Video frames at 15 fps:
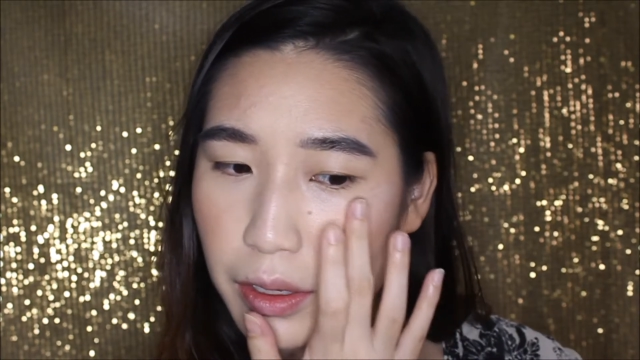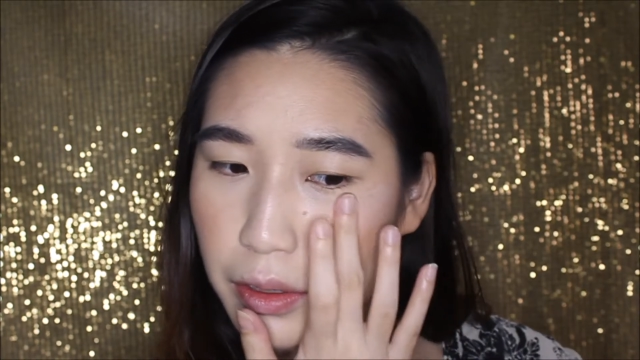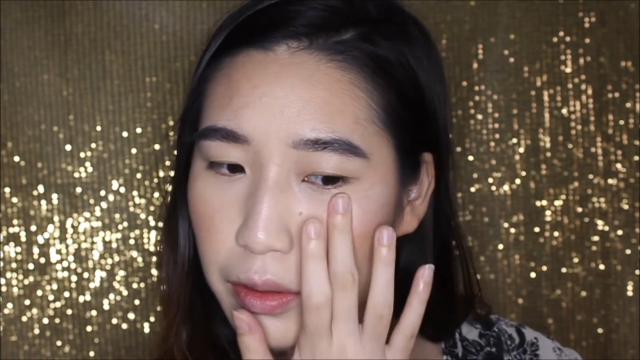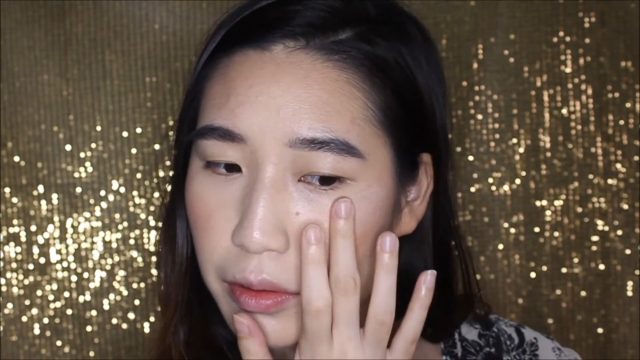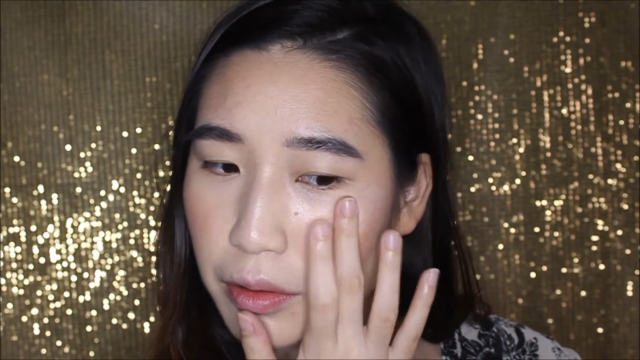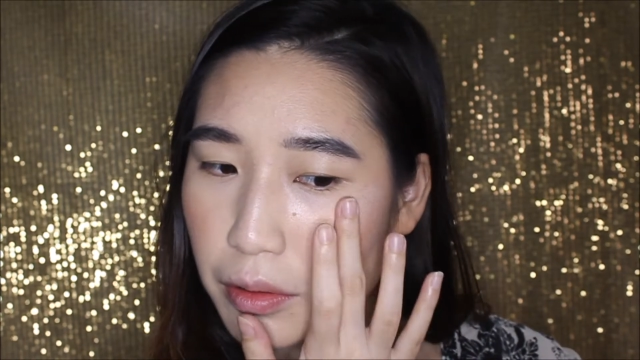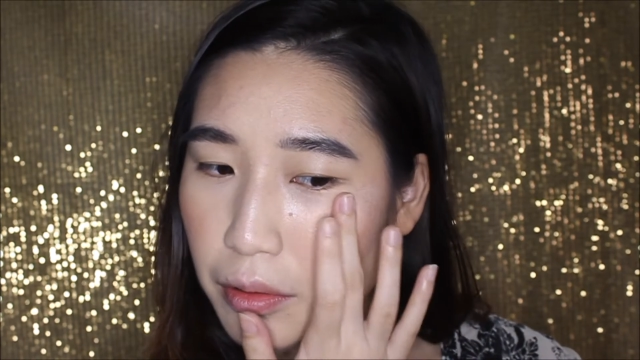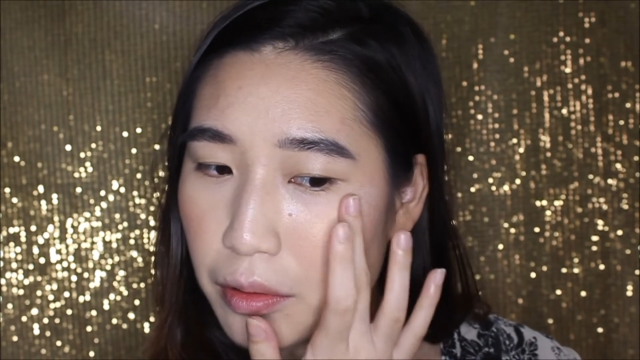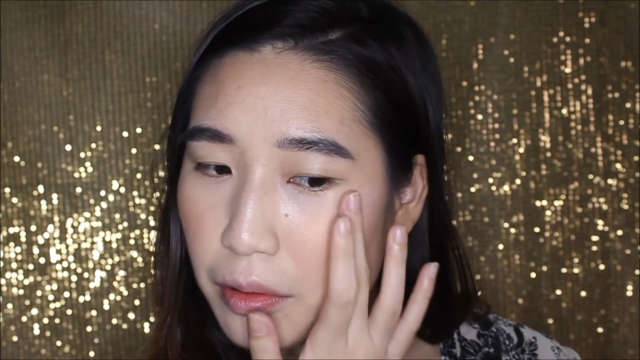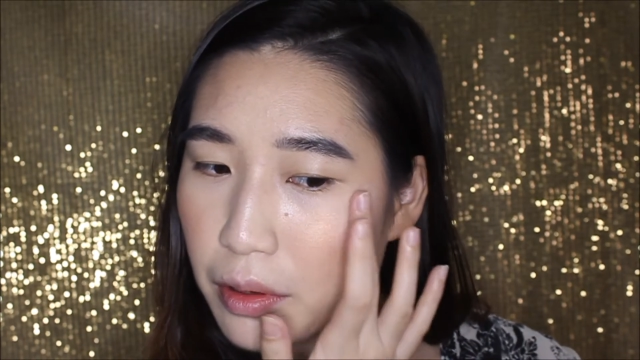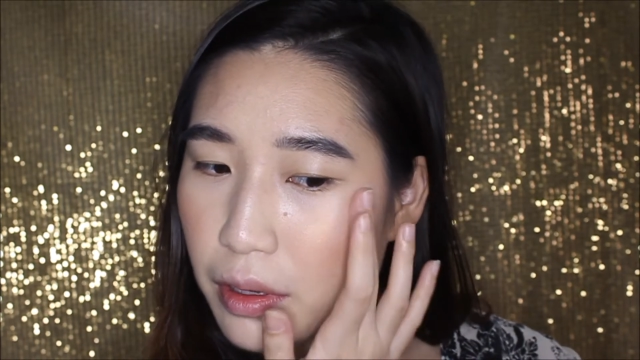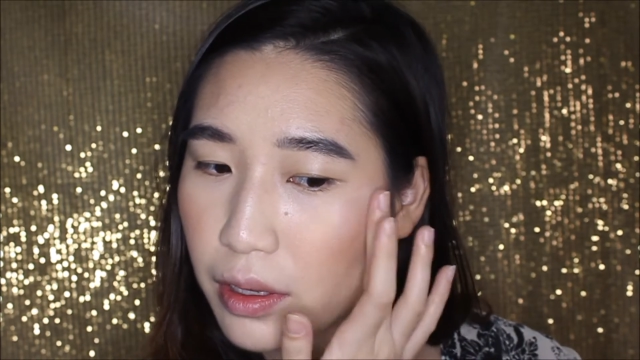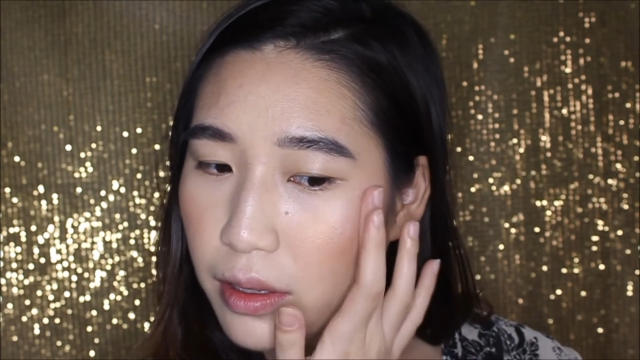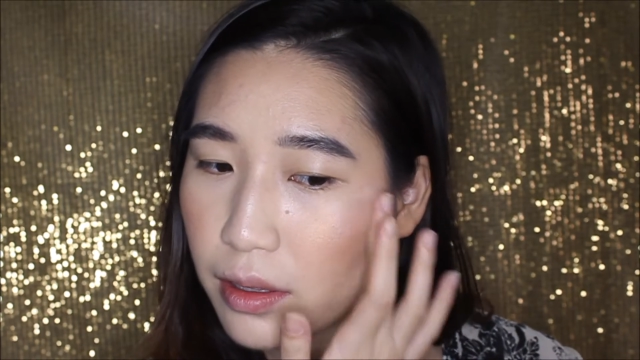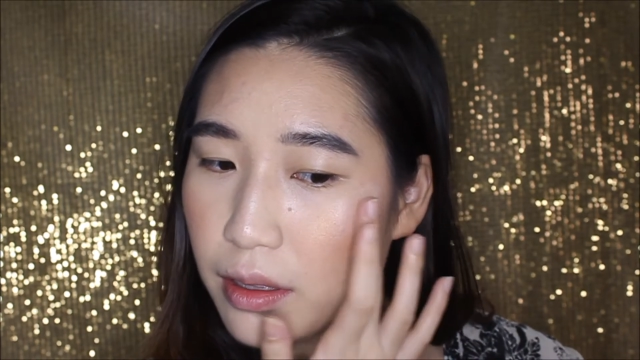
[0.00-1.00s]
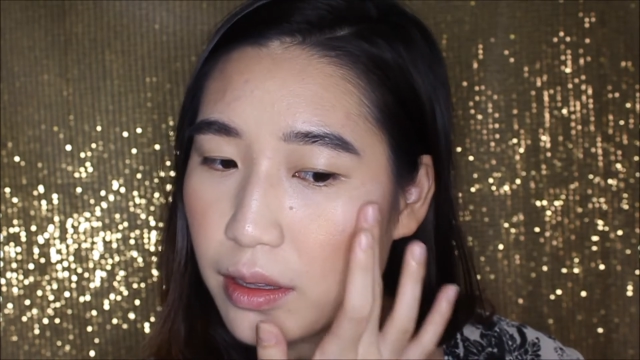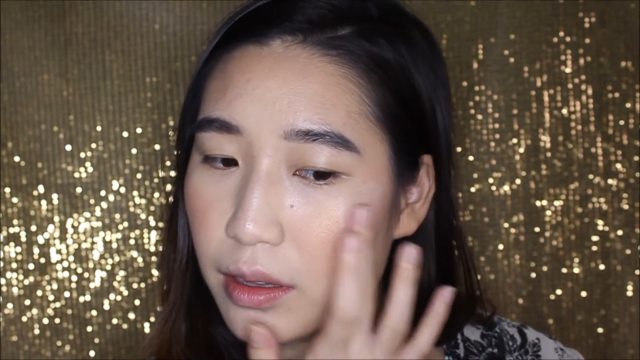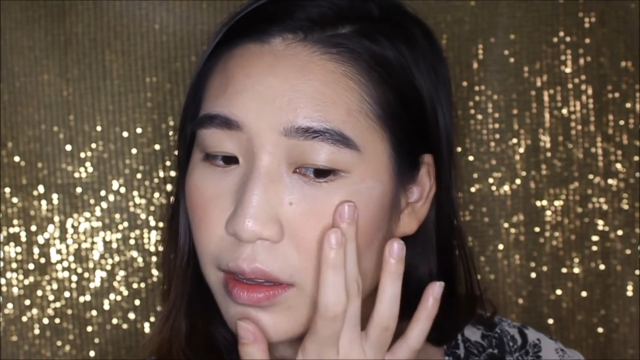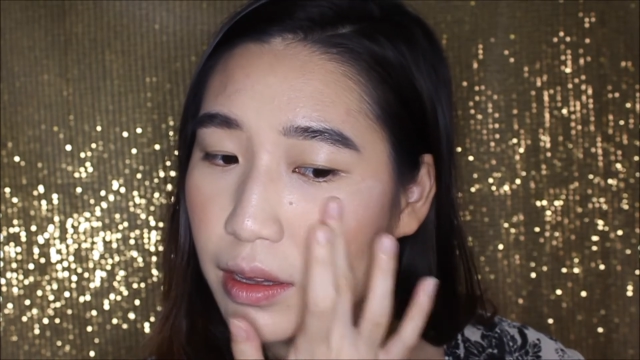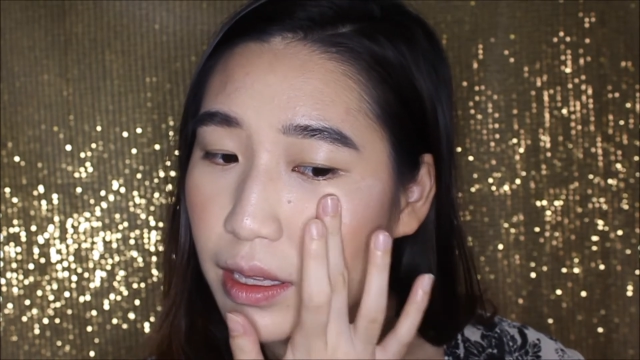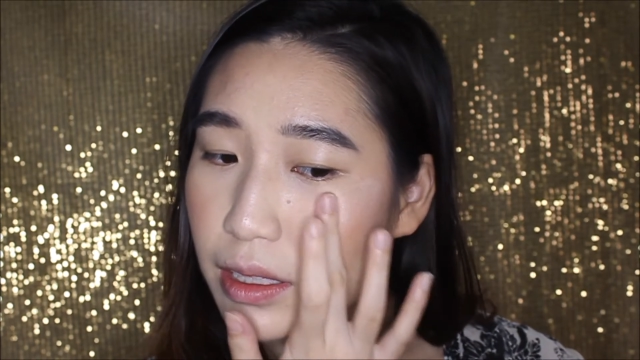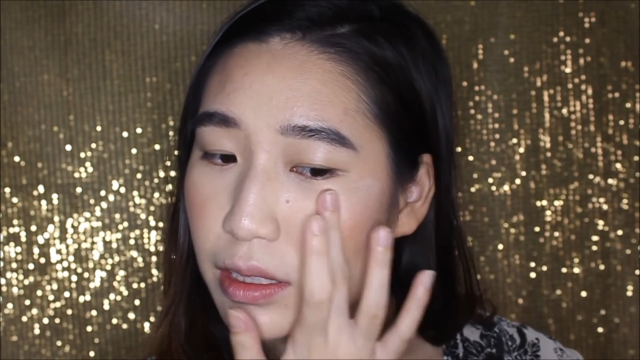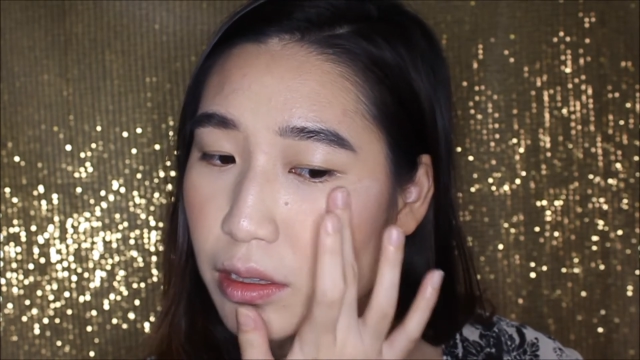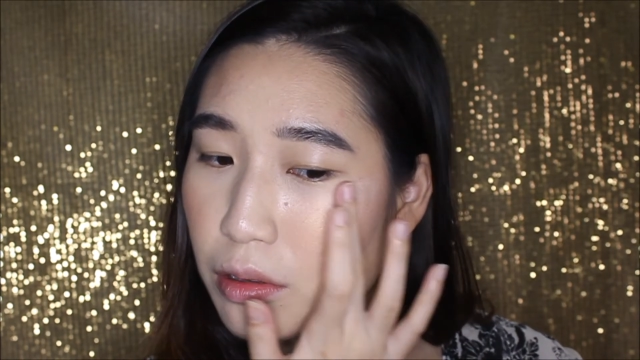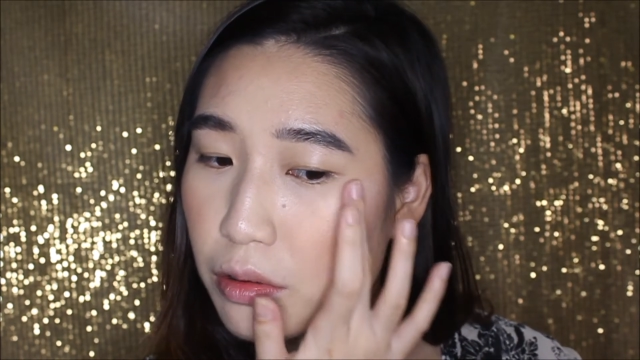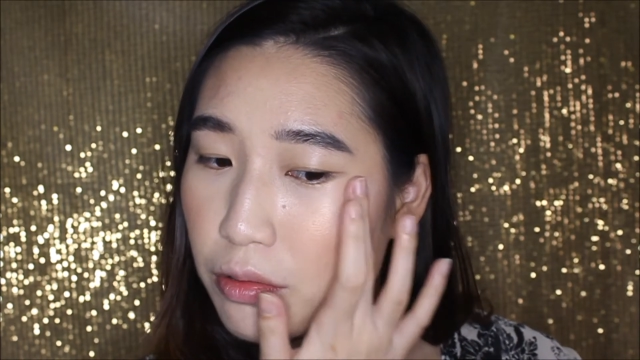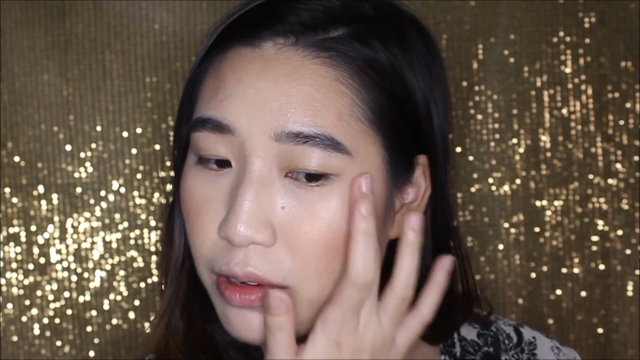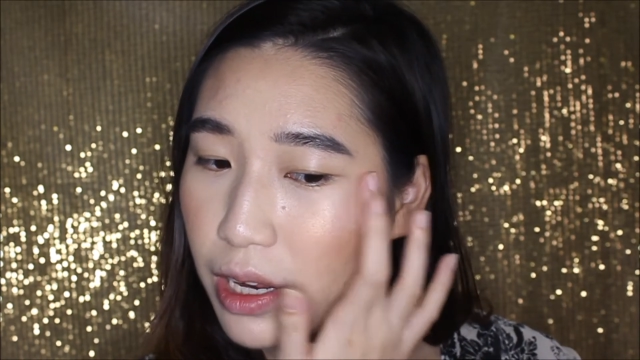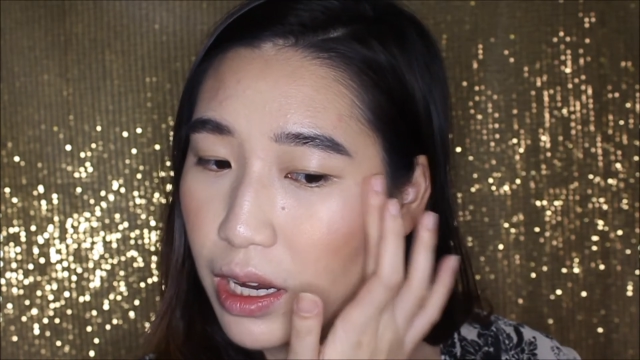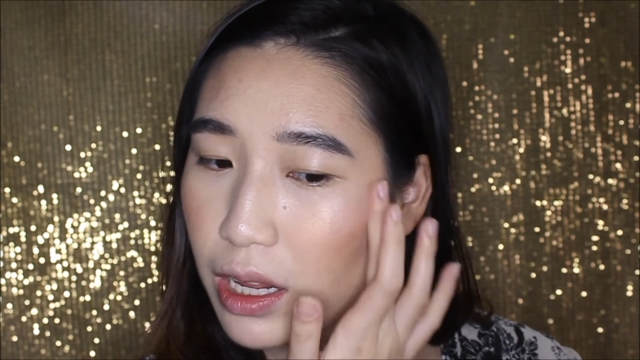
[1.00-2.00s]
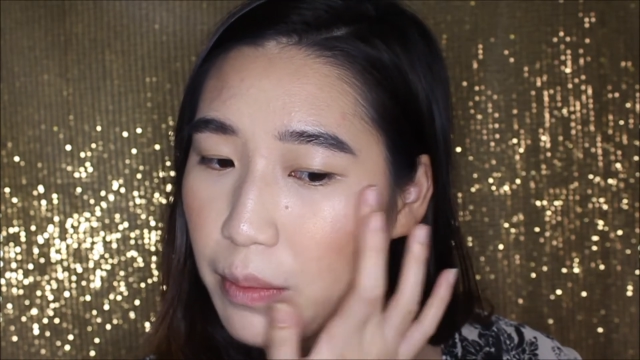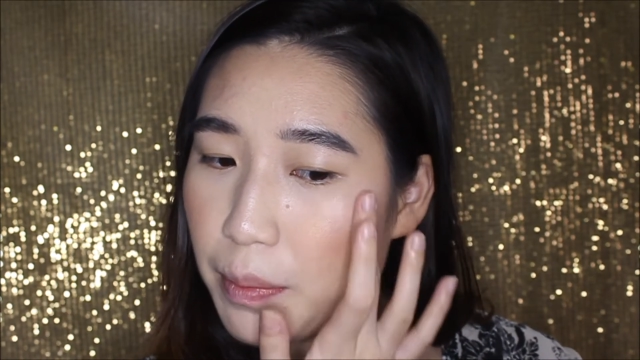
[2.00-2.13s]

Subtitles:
So this looked really